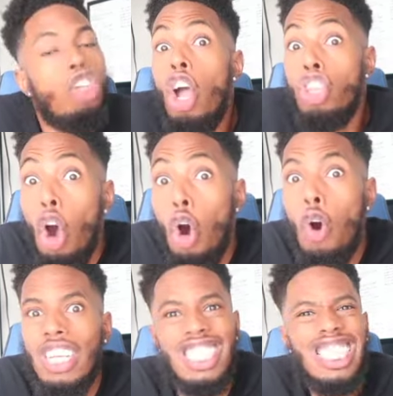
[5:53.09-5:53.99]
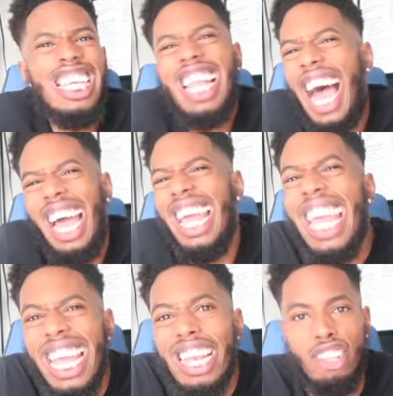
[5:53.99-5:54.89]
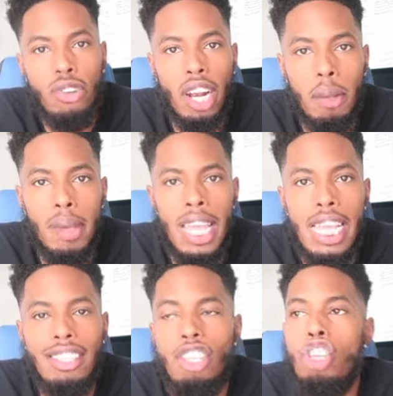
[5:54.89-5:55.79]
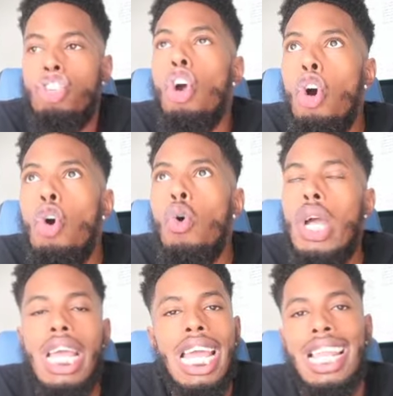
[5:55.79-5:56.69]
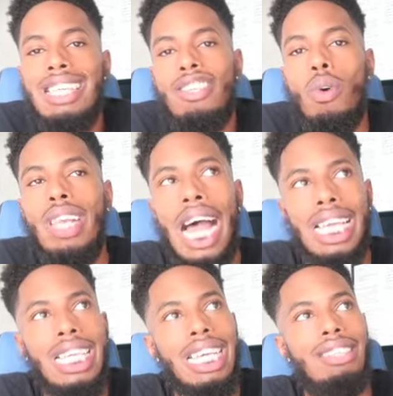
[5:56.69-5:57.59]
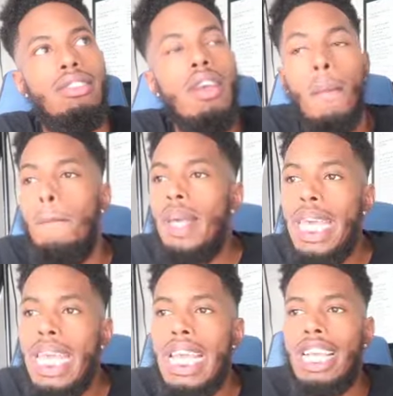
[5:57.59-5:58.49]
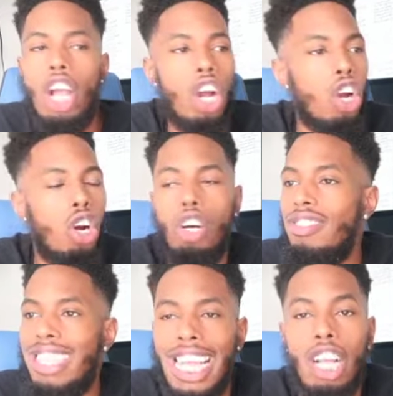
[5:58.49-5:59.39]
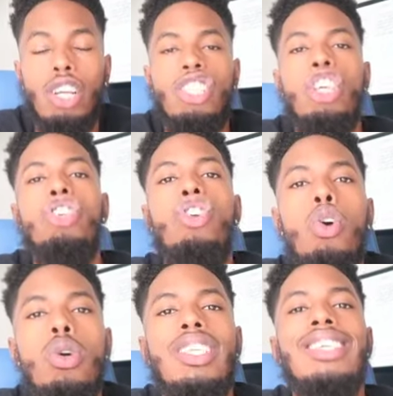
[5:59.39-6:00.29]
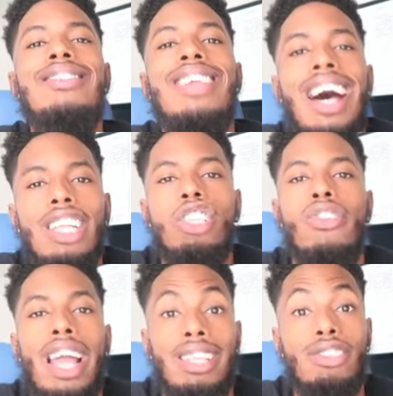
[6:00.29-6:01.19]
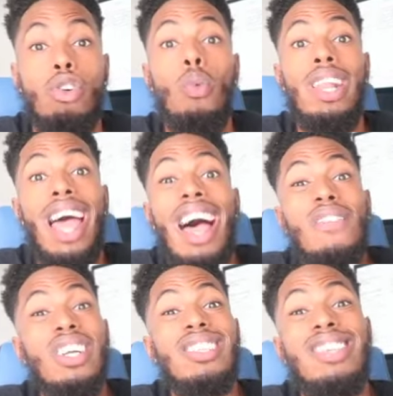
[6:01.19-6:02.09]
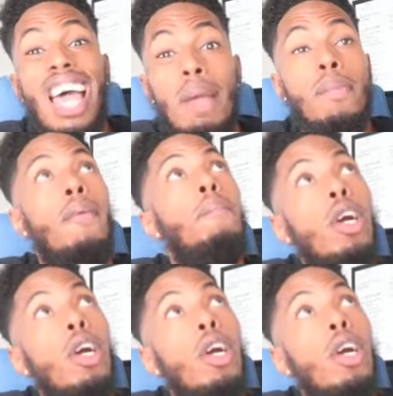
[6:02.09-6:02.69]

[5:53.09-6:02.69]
To you, she not it. You know what I mean? To you, and it's no knock against big girls, thicker. To you, she's not attracted. So, whatever type of